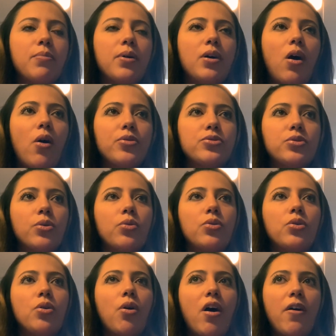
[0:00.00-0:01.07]
but also,
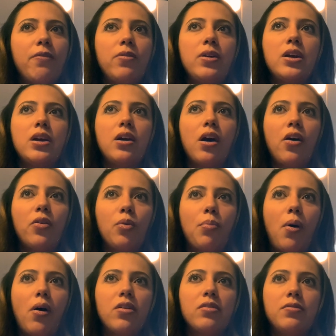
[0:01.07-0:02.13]
every other
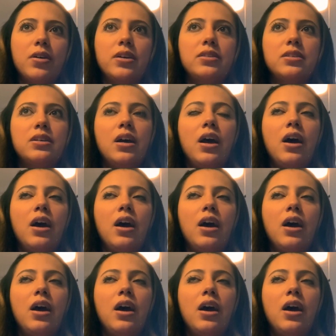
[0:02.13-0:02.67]
part of it,